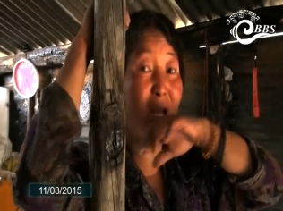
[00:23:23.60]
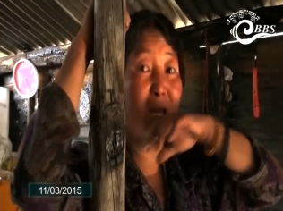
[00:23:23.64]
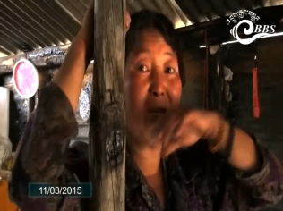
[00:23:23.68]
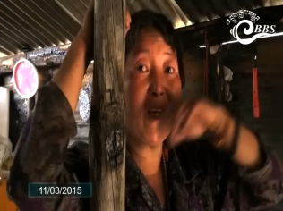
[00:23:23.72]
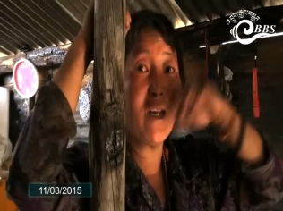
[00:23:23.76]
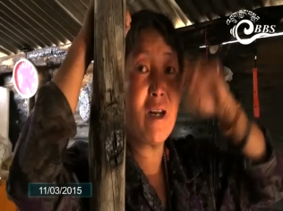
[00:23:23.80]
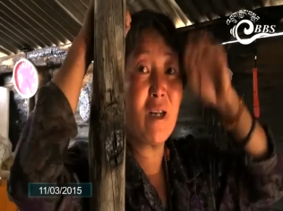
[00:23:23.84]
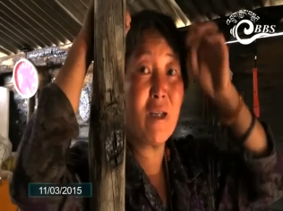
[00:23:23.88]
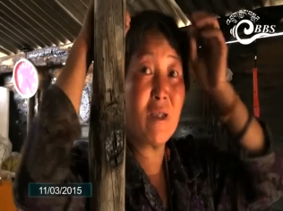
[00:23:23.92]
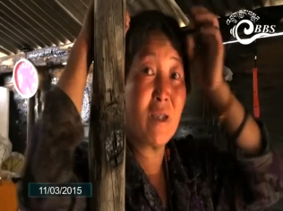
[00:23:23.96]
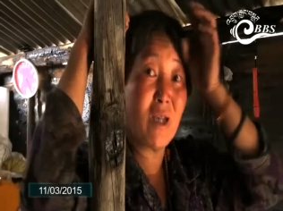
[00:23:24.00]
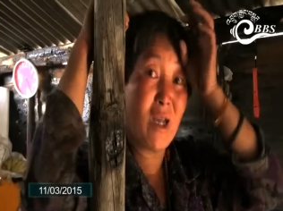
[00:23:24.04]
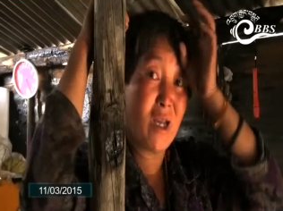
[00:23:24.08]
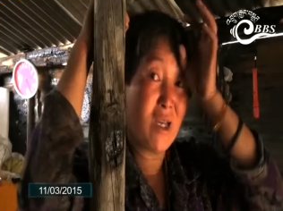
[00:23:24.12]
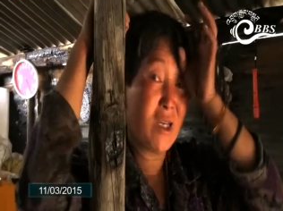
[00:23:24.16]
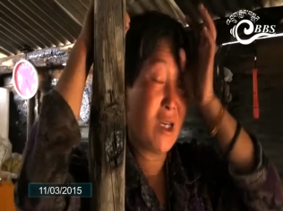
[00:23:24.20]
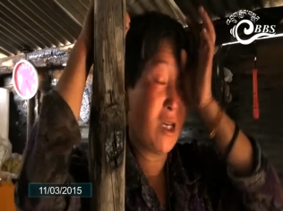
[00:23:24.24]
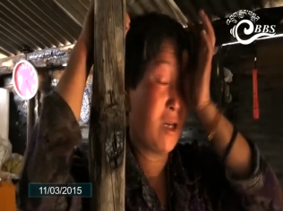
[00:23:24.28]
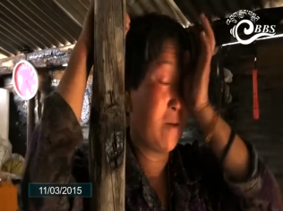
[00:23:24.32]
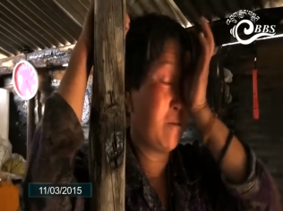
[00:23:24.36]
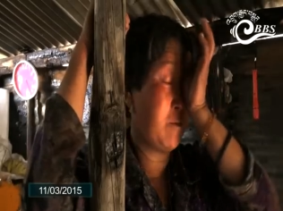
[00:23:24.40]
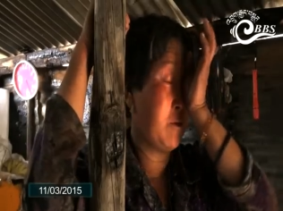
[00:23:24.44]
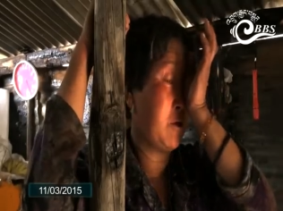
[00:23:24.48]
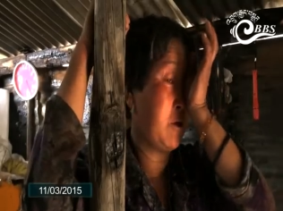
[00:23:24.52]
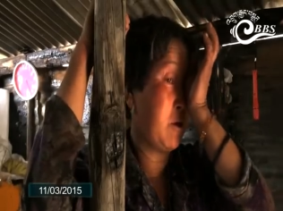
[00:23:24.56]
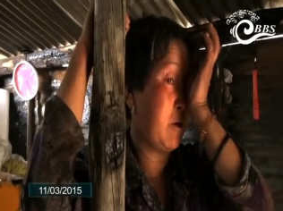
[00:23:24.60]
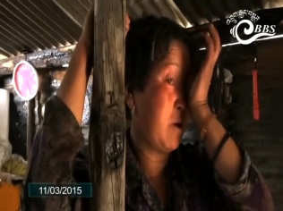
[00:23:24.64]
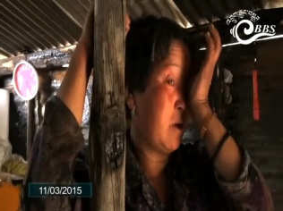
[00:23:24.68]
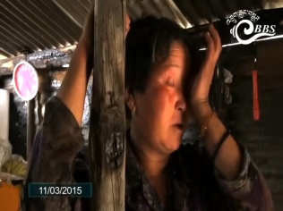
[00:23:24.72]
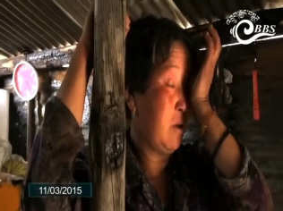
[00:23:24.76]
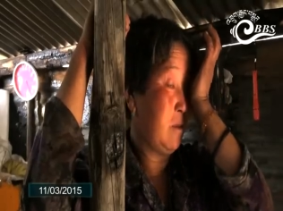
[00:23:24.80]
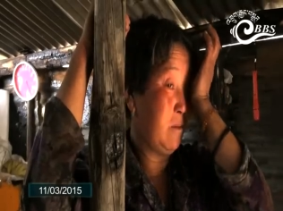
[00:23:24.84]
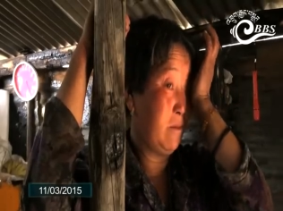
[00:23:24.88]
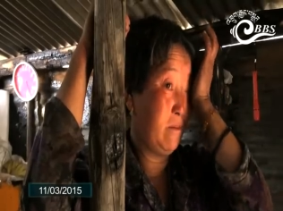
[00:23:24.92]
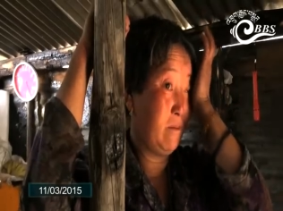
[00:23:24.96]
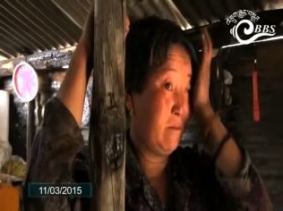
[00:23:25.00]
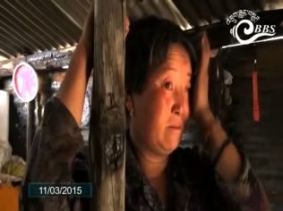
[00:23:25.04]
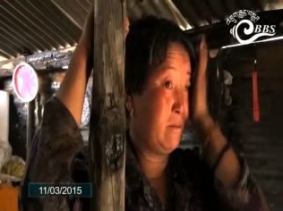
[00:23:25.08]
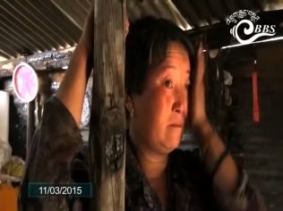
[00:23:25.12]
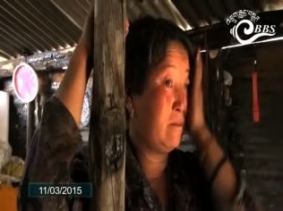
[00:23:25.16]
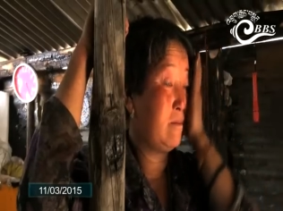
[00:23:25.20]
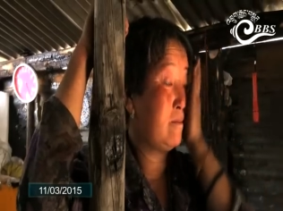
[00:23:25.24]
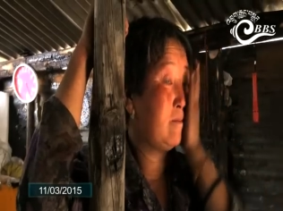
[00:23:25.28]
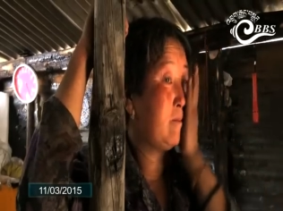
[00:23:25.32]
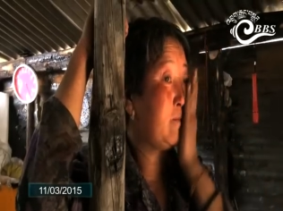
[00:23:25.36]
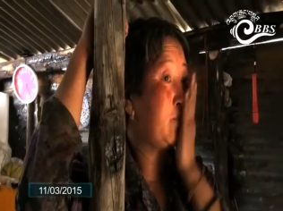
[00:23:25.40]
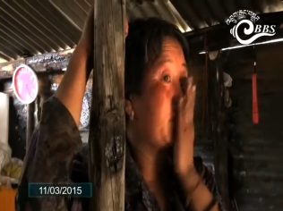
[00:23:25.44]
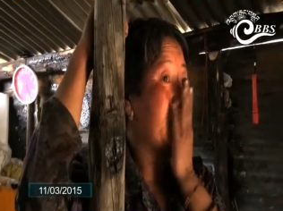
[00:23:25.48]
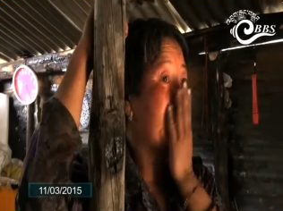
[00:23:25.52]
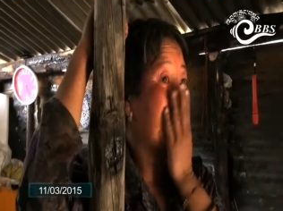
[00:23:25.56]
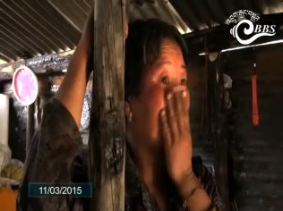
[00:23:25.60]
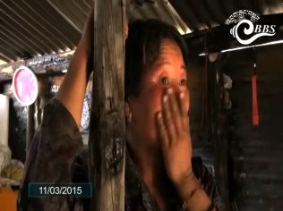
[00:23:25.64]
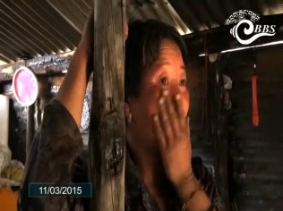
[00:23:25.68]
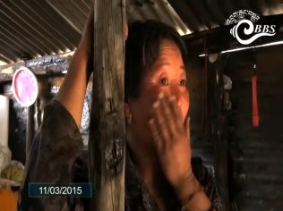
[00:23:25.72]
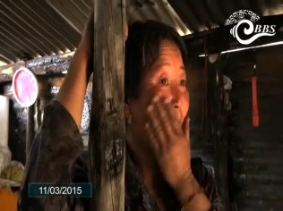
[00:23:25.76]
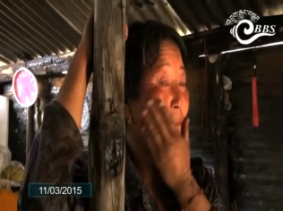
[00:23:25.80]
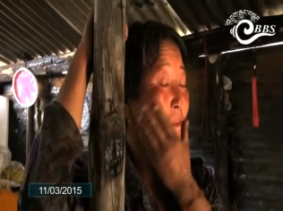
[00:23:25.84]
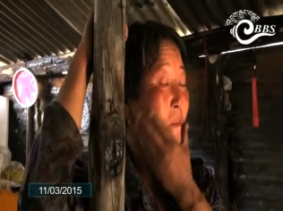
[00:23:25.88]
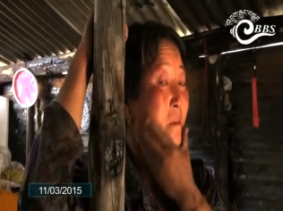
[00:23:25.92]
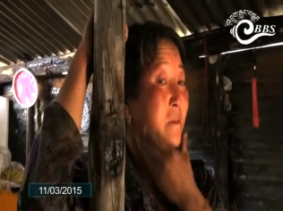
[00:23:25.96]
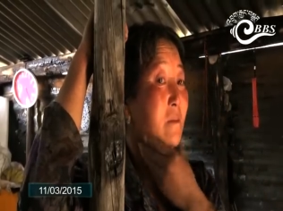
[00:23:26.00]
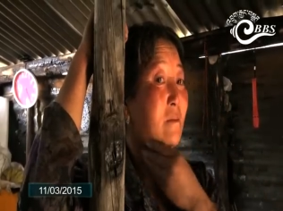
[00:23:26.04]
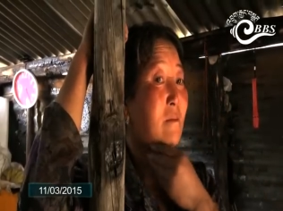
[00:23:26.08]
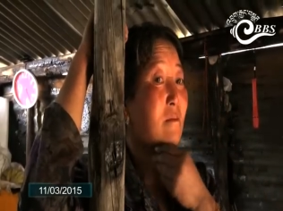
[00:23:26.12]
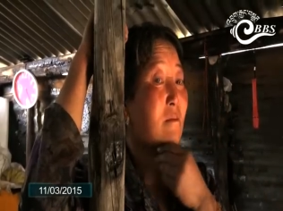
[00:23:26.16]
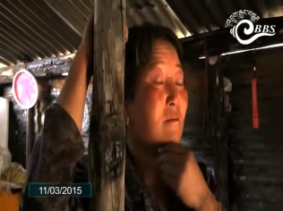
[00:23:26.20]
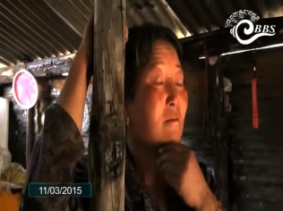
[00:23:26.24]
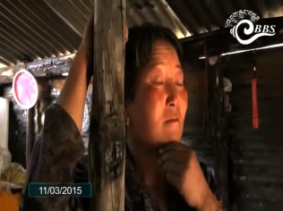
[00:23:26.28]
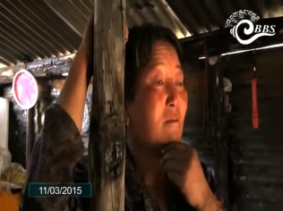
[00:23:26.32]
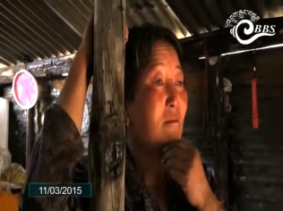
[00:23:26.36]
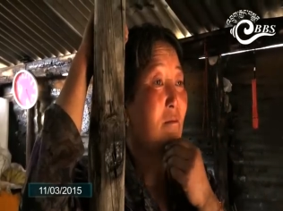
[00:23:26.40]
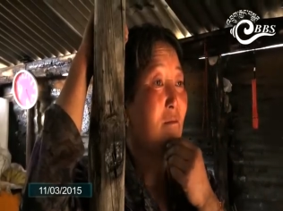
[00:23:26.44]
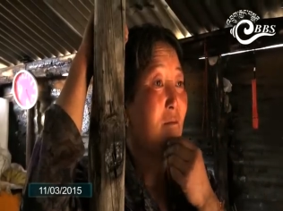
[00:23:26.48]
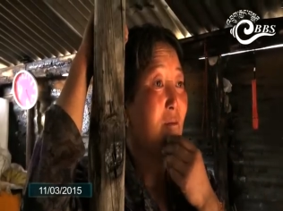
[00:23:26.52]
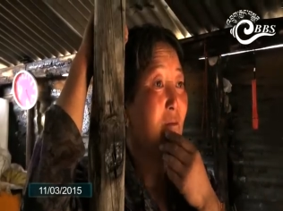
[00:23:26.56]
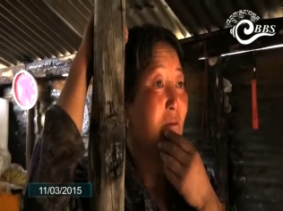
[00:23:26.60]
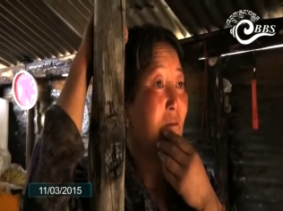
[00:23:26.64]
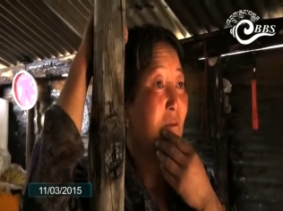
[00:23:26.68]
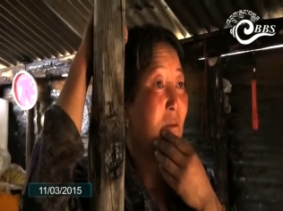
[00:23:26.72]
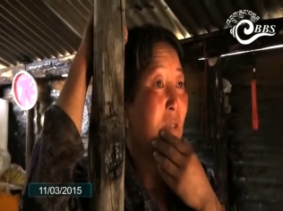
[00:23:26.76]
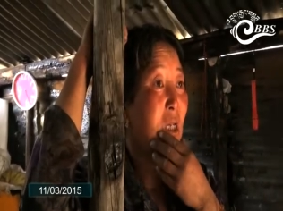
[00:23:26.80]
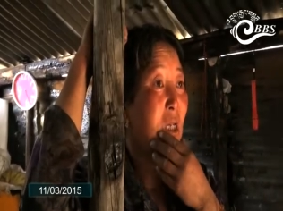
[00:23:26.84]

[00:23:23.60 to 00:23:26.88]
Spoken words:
to Gongfukorolhagang to make offering to the local deity